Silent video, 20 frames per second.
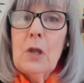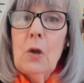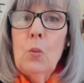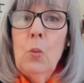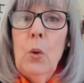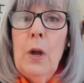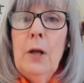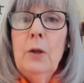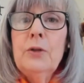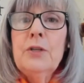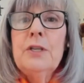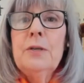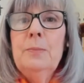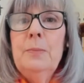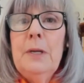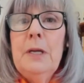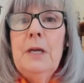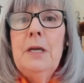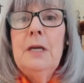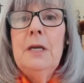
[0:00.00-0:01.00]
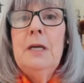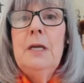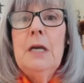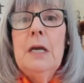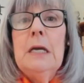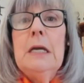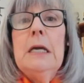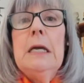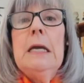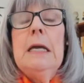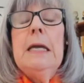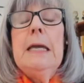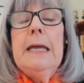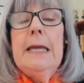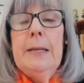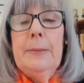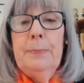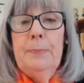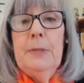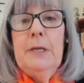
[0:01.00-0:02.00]
Well, to me,
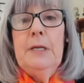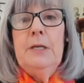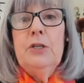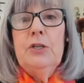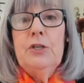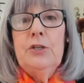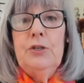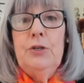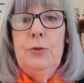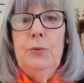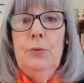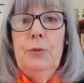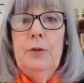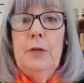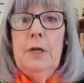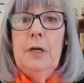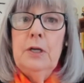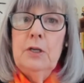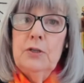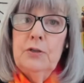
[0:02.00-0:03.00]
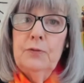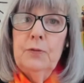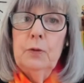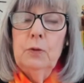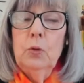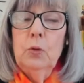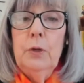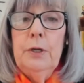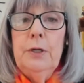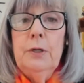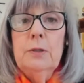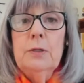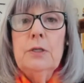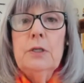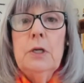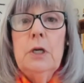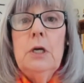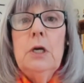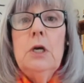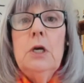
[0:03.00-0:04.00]
it means two things for lawyers.
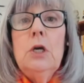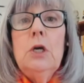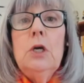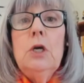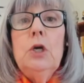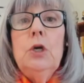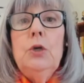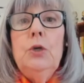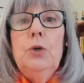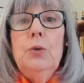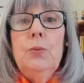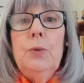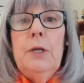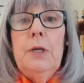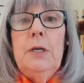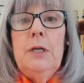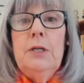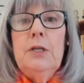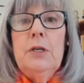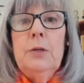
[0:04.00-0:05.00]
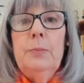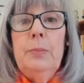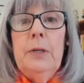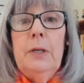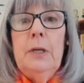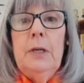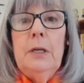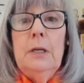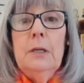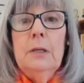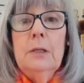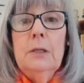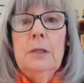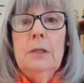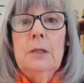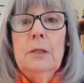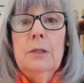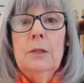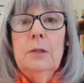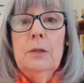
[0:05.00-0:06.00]
You need to be
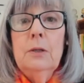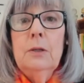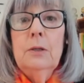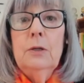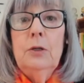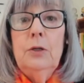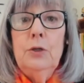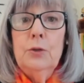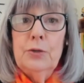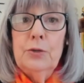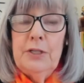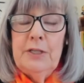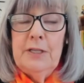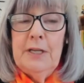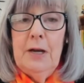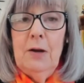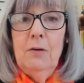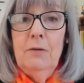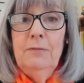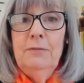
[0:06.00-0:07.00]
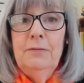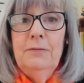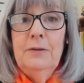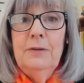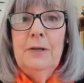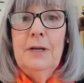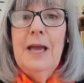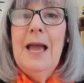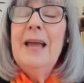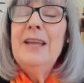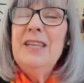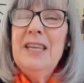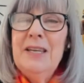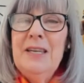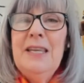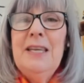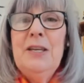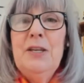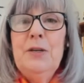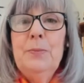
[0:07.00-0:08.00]
yourself and you
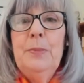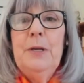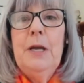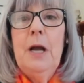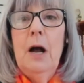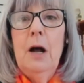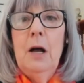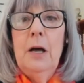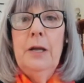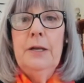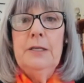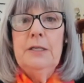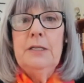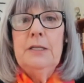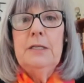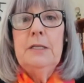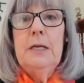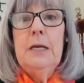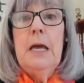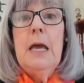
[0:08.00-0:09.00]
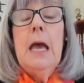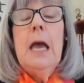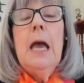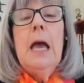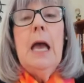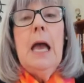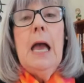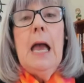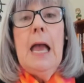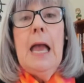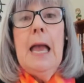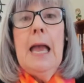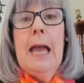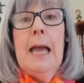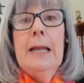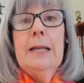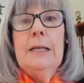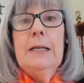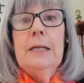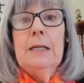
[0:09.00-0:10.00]
need to be honest.
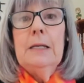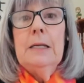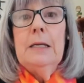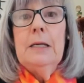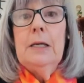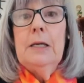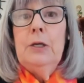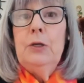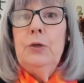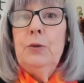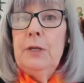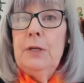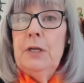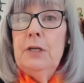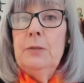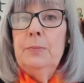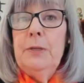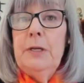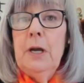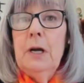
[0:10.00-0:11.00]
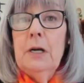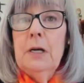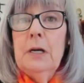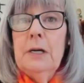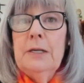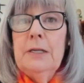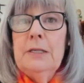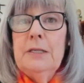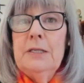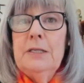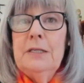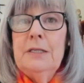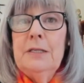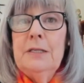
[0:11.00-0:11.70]
And you need to be honest